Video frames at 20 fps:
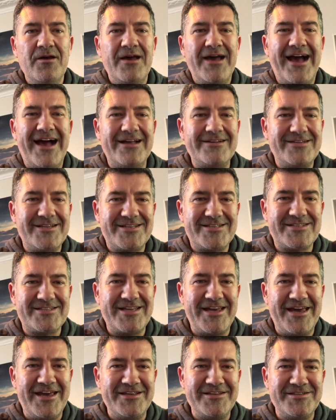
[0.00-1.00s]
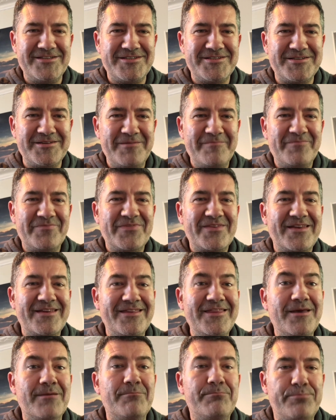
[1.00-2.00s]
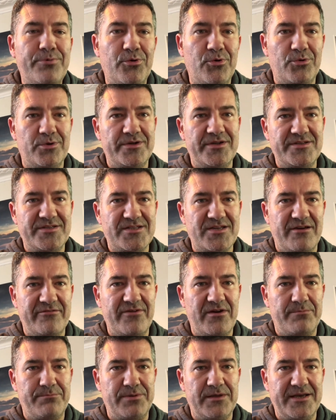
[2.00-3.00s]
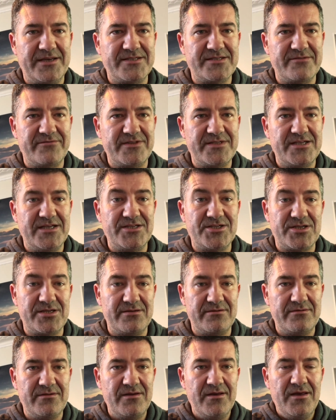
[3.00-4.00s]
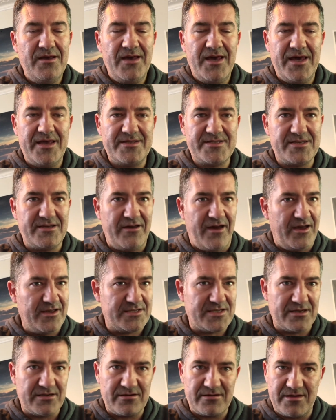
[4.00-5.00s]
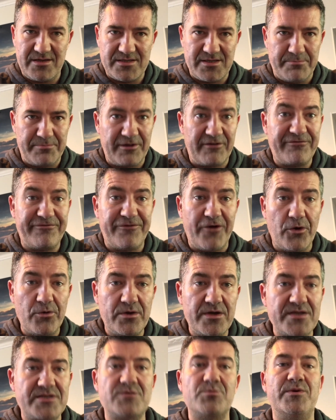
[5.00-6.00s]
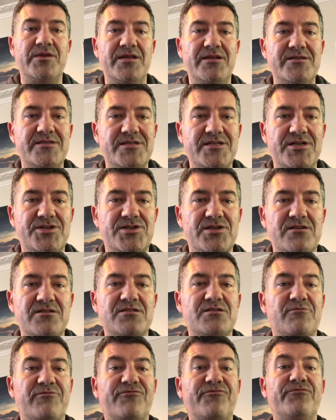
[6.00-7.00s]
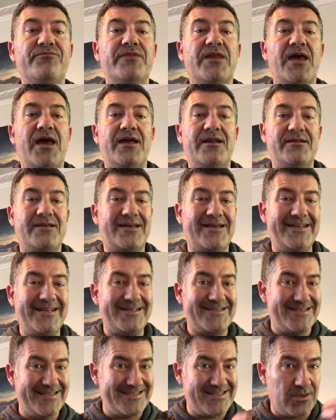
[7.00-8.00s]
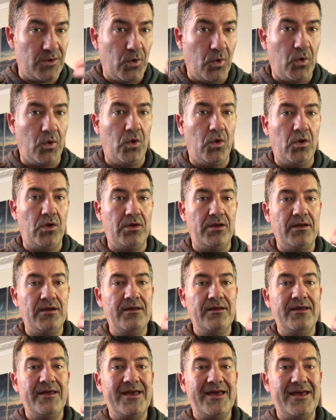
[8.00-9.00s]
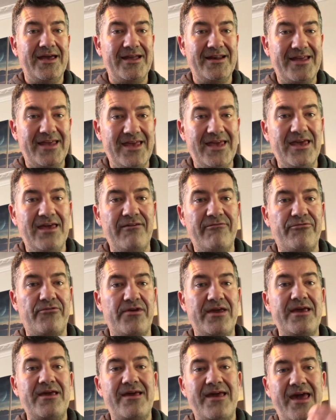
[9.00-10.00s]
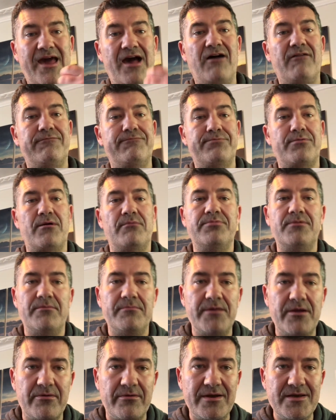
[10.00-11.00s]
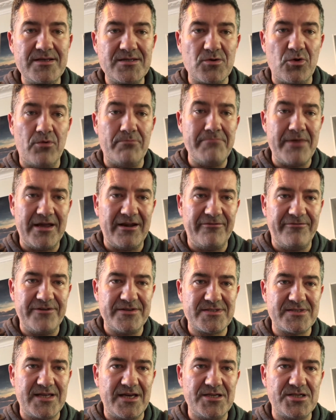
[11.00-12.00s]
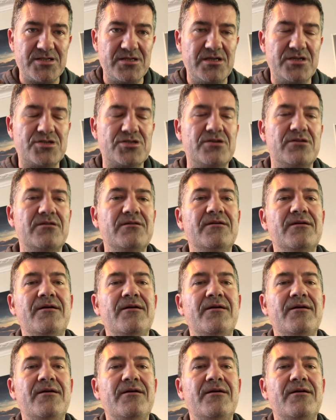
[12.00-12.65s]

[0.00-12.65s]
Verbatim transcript: understands the importance of our place of attention. It's a, it's a, it's a big focus within sessions and connected to all and every health problem there is or manifestation issue.